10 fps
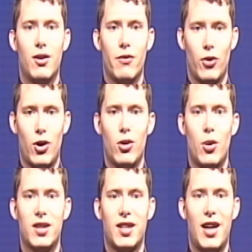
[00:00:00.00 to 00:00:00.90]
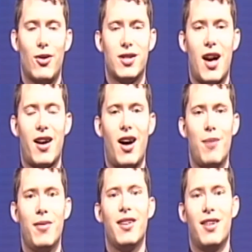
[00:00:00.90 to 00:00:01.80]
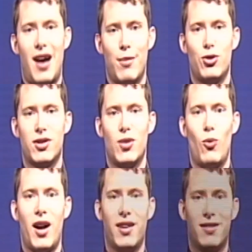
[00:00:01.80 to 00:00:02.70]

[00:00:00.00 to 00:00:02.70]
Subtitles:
For GoUSIEagles.com, I'm Tristan White.